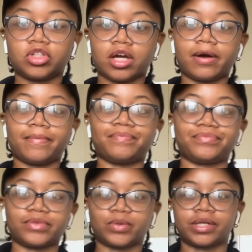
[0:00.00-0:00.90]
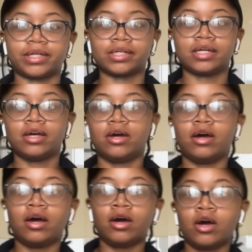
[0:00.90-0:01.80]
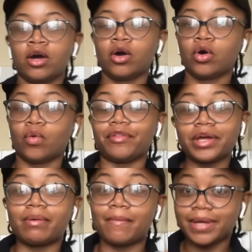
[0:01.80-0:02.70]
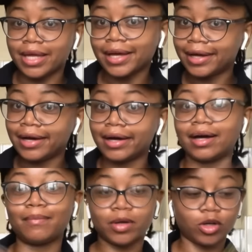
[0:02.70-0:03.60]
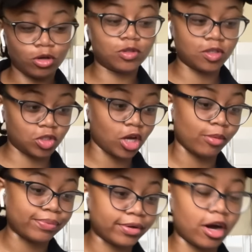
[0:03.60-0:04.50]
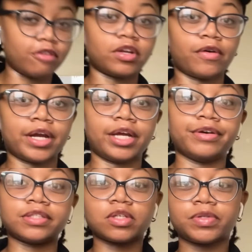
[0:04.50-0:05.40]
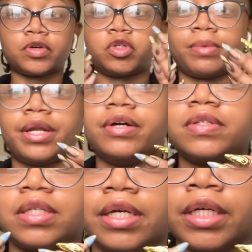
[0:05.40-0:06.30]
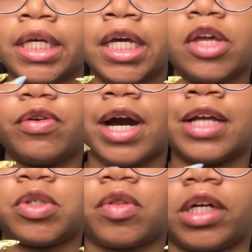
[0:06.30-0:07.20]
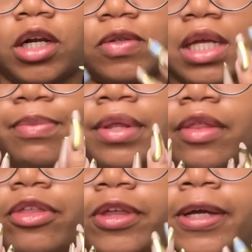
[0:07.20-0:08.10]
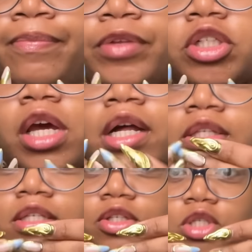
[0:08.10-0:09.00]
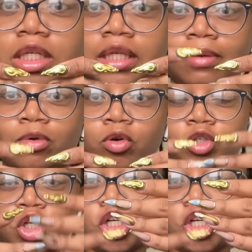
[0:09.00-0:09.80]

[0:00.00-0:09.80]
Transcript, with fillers: child okay one thing about me i'm gonna go to the shop after i run errands so i'm gonna do my nails today you guys saw the close-up and thing. shout out to Nebo.